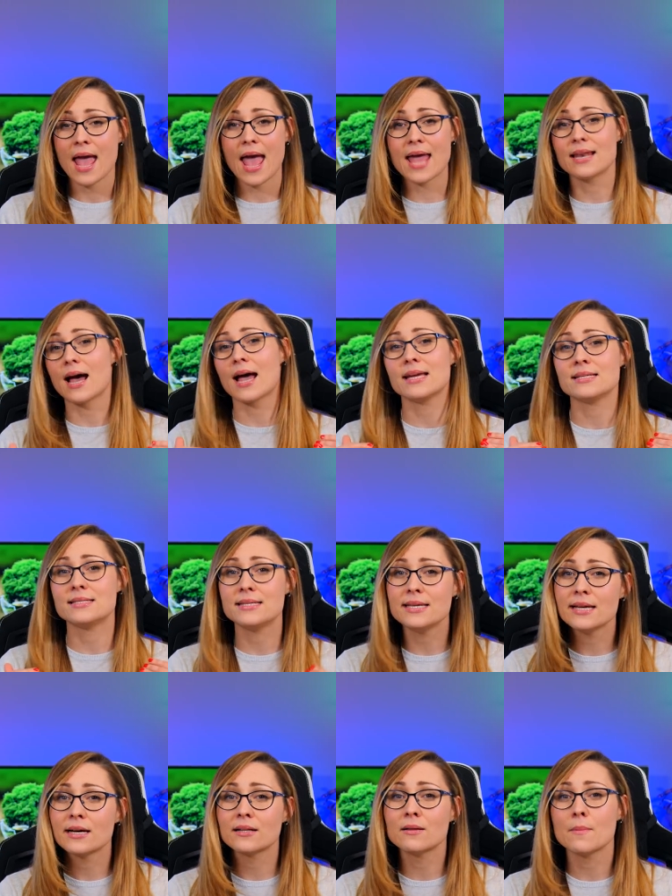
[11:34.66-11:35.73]
an
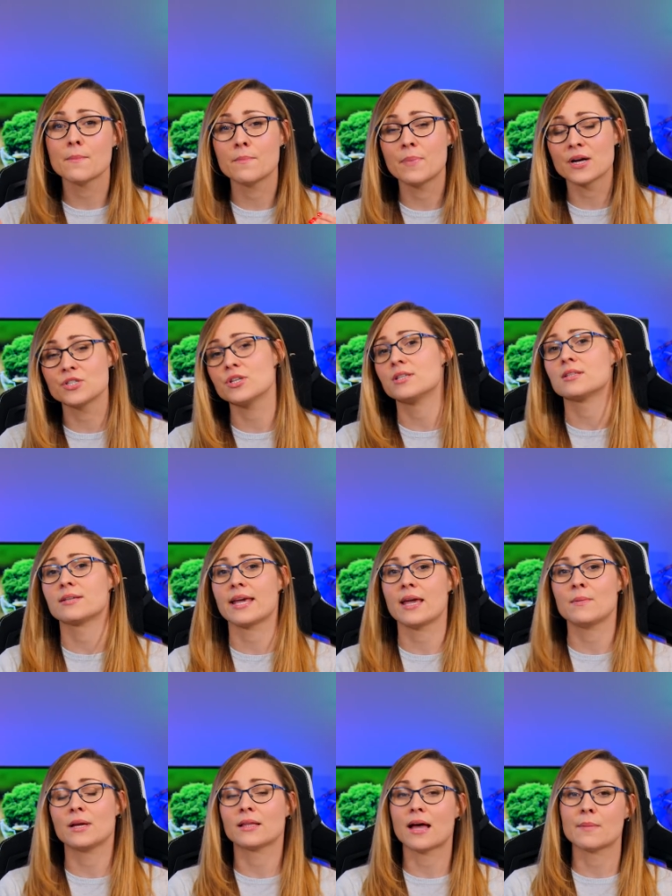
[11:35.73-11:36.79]
ideal budget
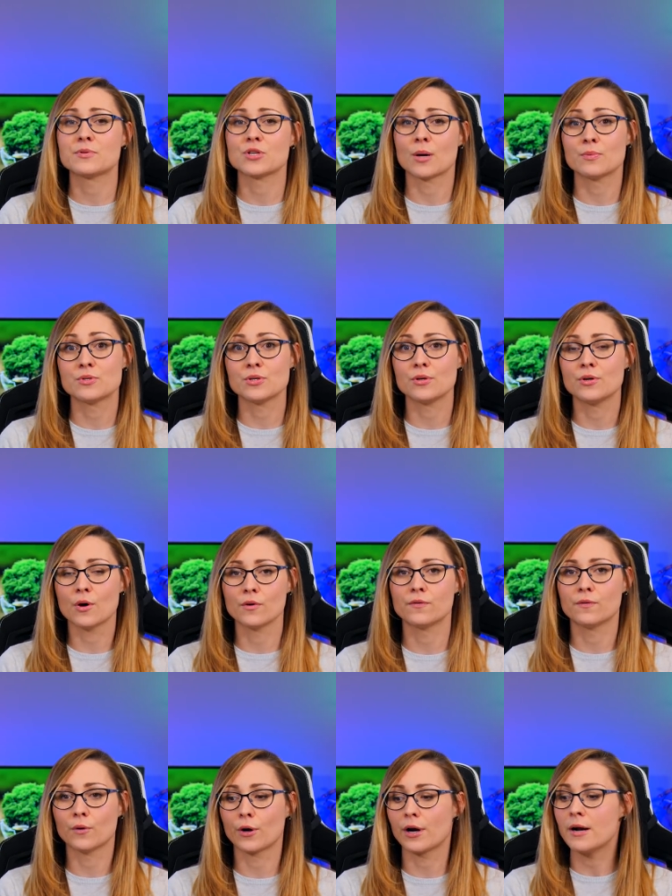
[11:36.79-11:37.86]
gaming laptop to go
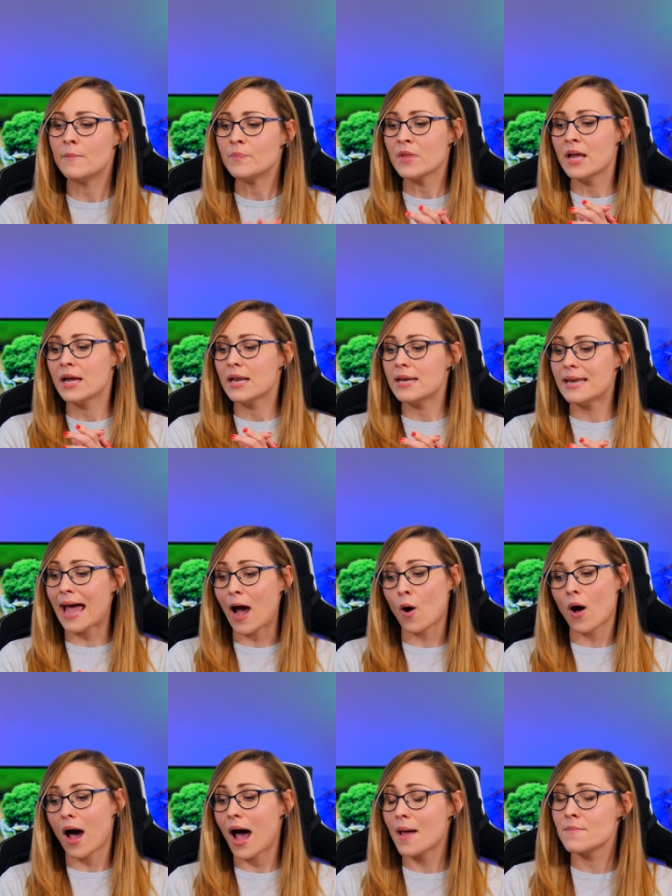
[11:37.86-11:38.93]
for.
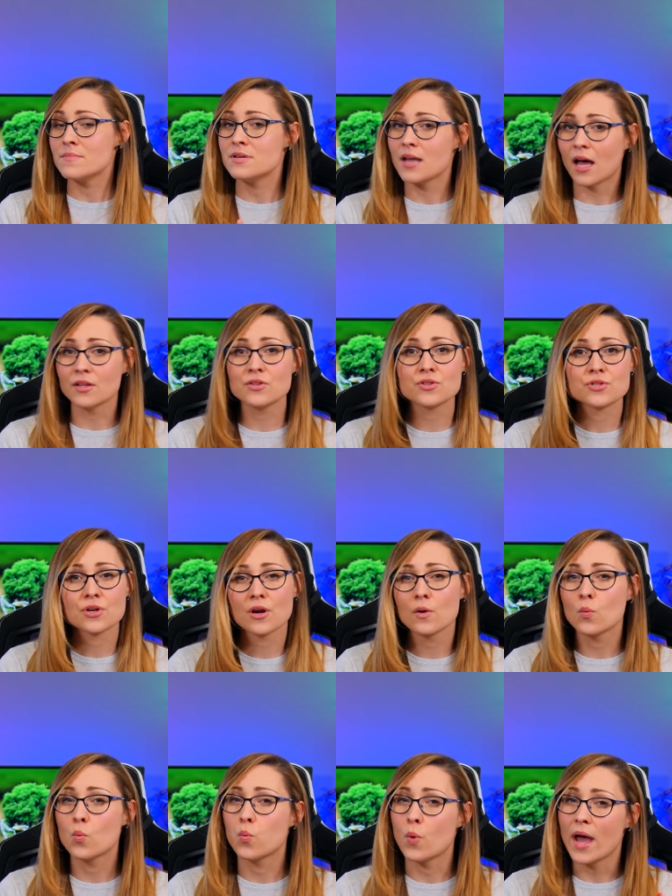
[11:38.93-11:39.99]
Now, I'm not
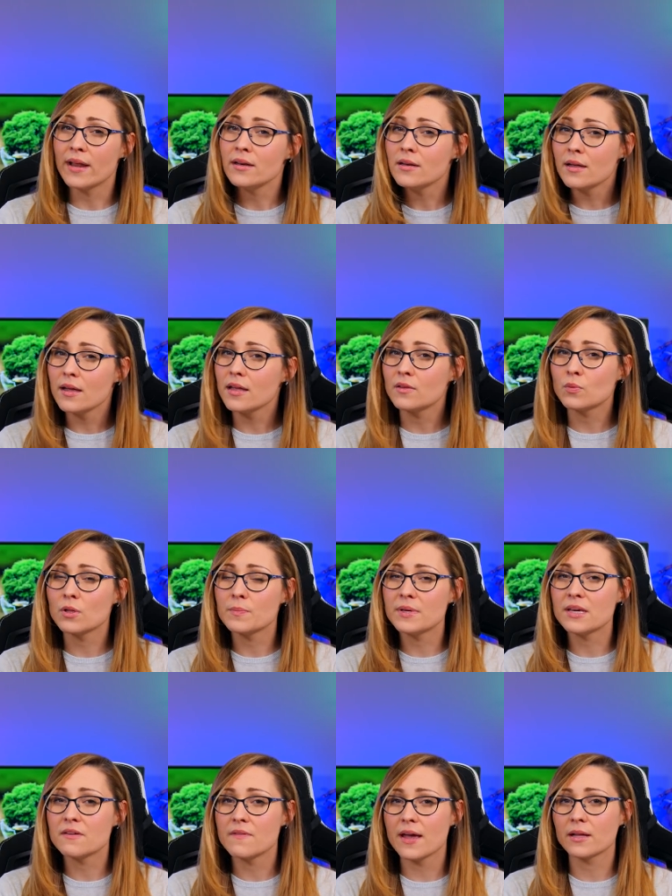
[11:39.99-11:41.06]
sure when it will
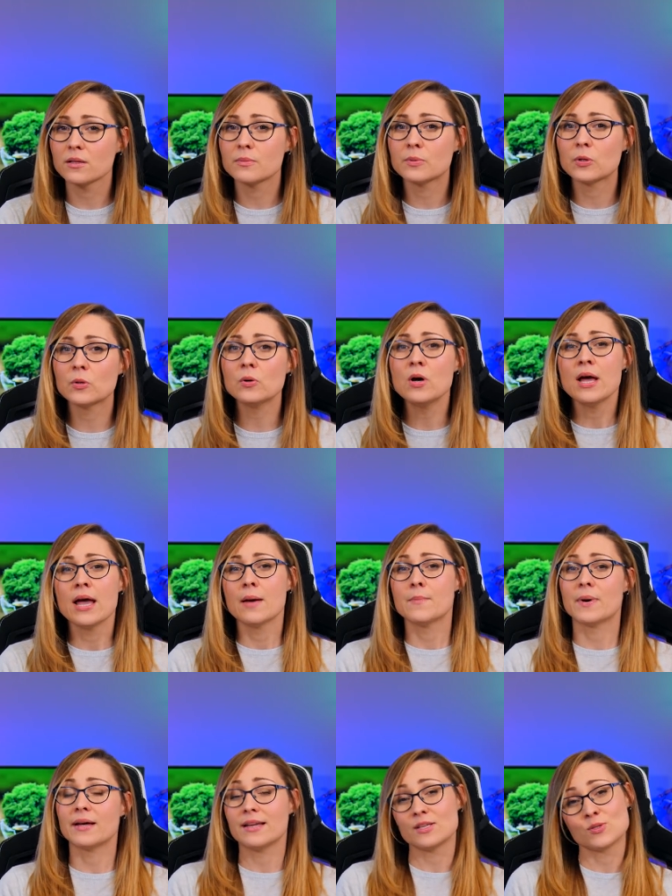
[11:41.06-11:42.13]
be available,
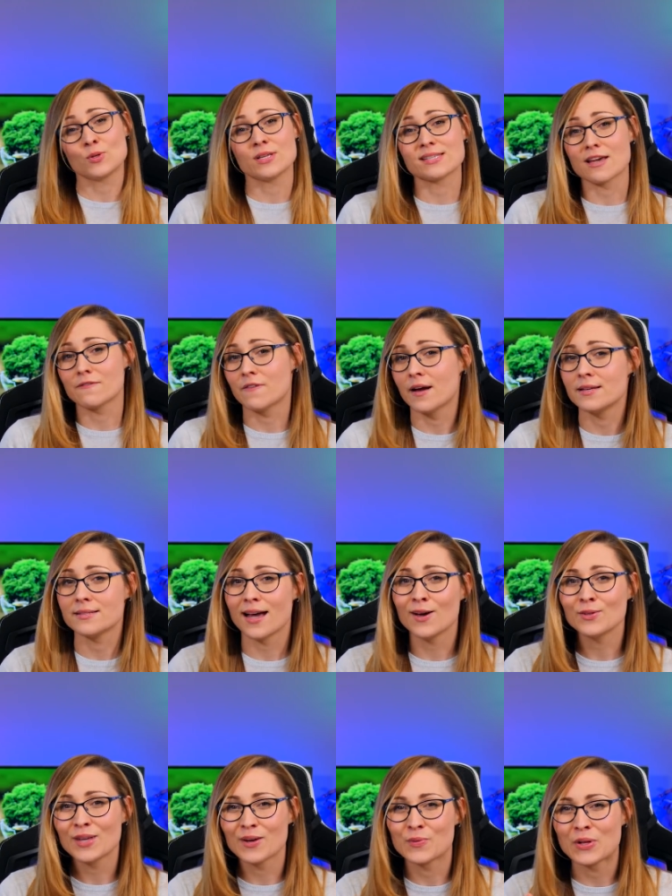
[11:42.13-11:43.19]
but as soon as I find
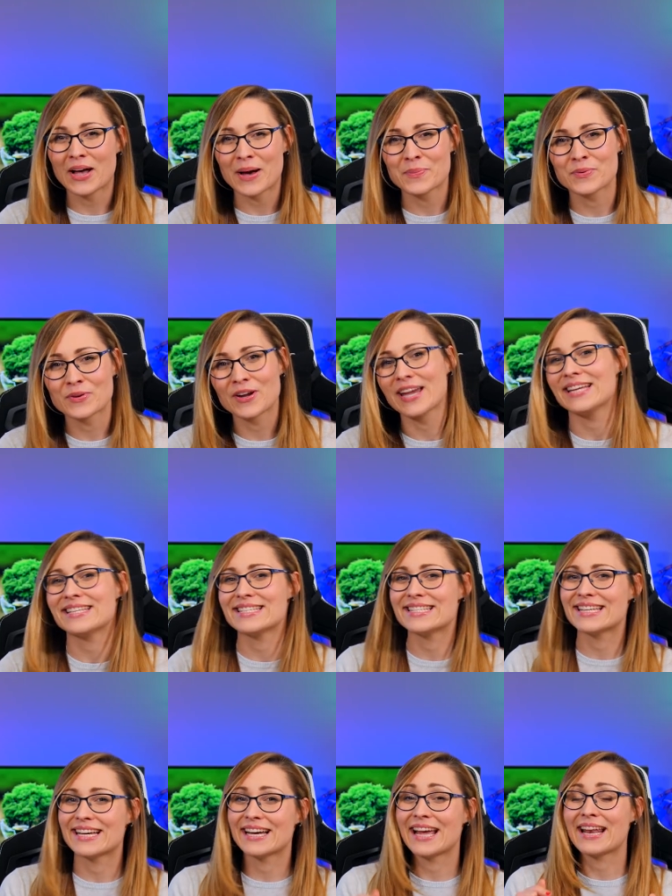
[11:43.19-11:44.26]
out, I will upgrade
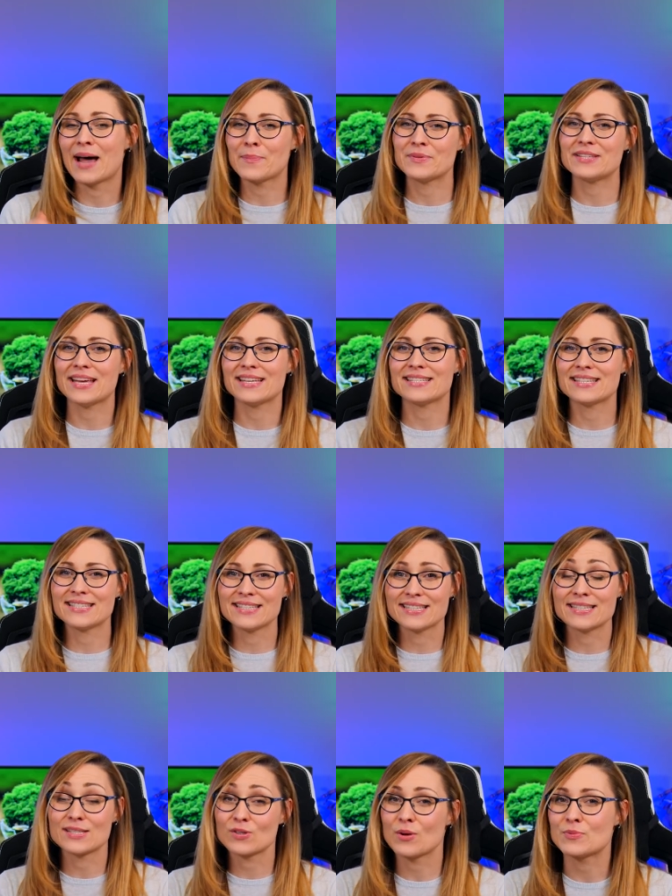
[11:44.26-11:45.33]
the, and update the
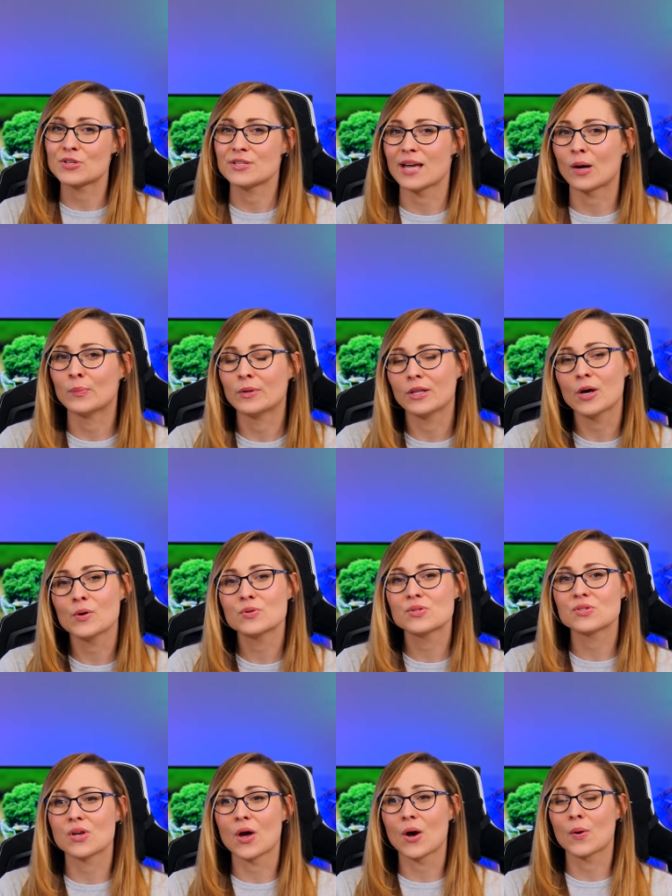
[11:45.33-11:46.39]
description down below.
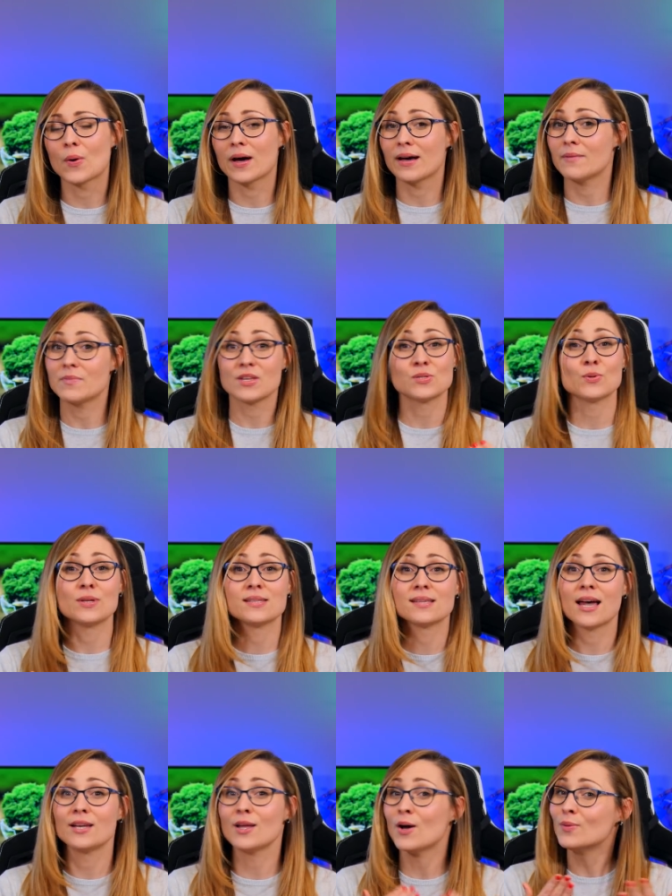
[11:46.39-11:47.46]
So uh, as soon as
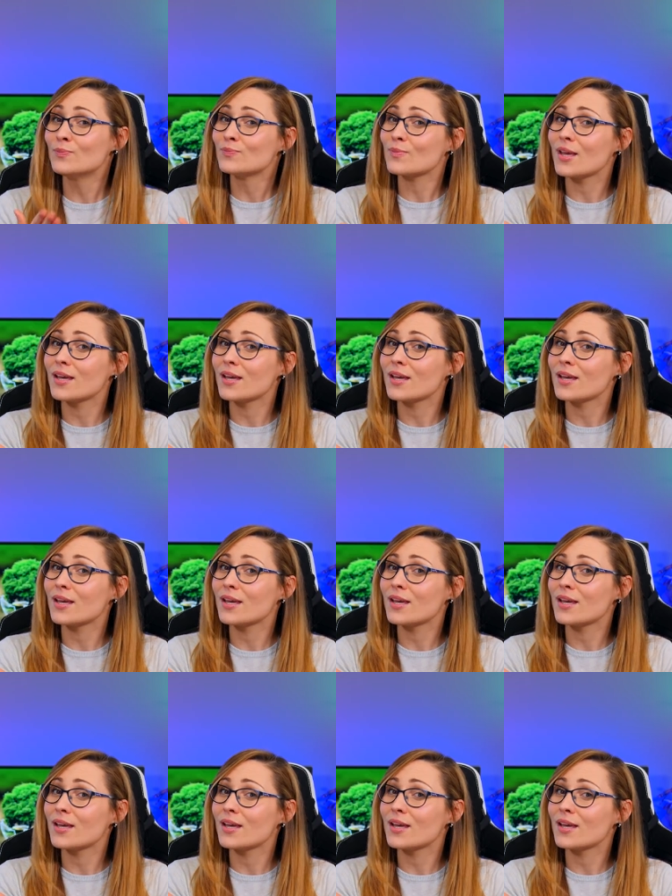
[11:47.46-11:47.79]
I know,